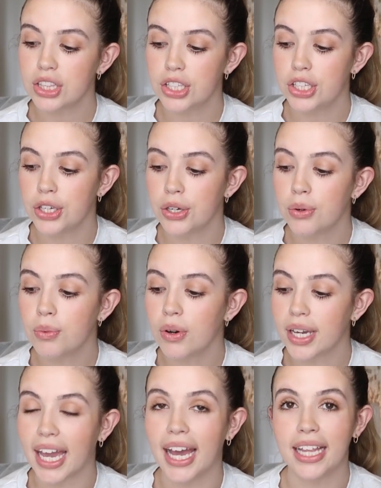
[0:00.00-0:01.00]
you
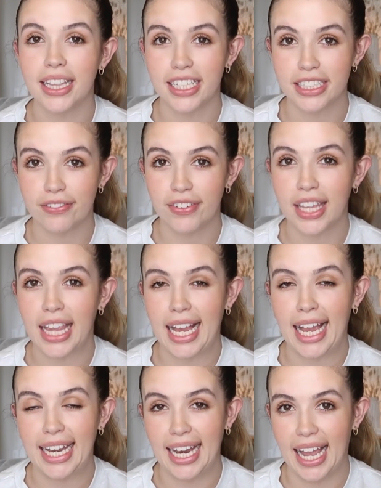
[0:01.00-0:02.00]
will get this
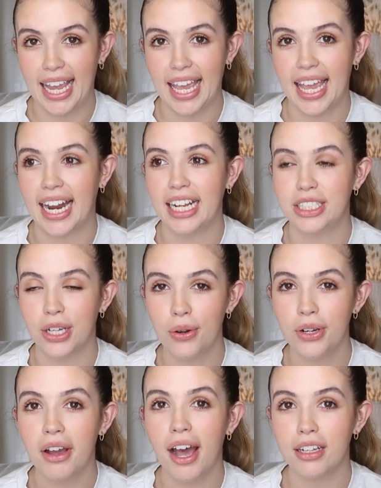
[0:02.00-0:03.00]
feeling at night, and I
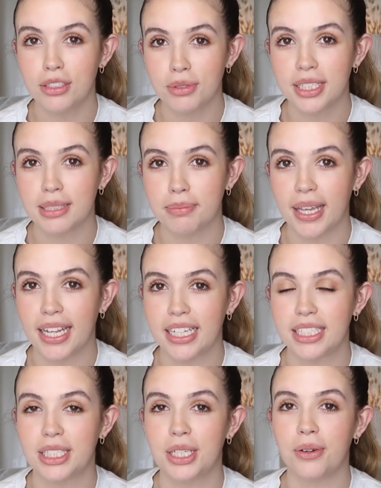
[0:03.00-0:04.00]
don't know how to explain
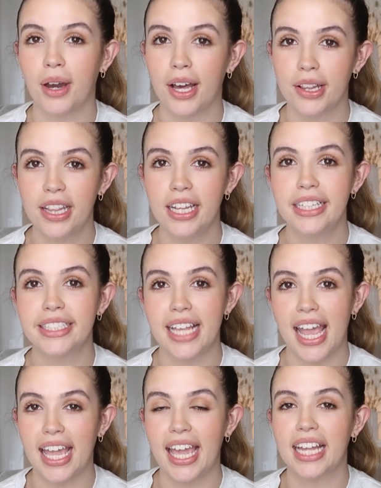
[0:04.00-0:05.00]
it to you other than
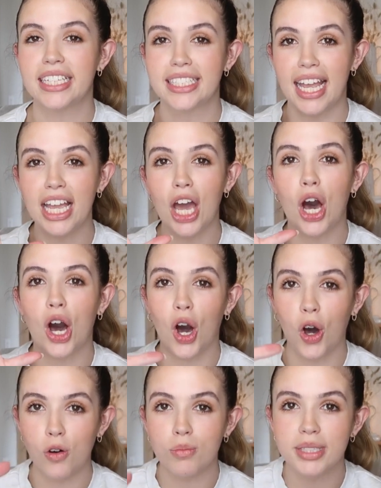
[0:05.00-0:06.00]
saying it's like a
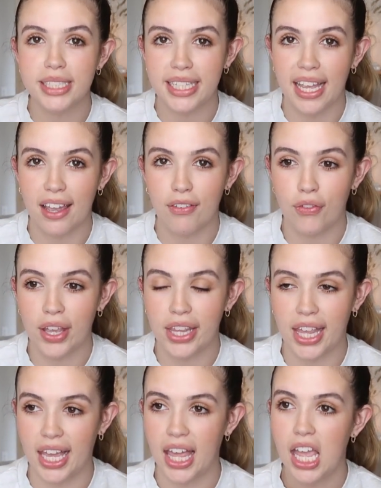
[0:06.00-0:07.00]
homesick
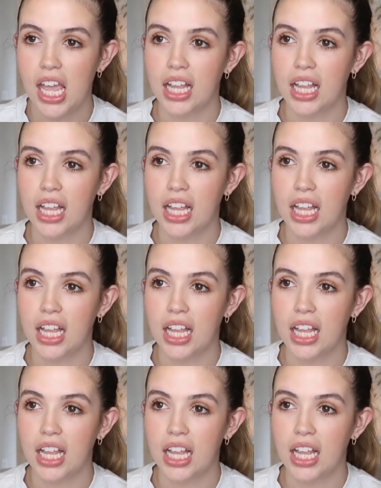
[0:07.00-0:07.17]
feeling,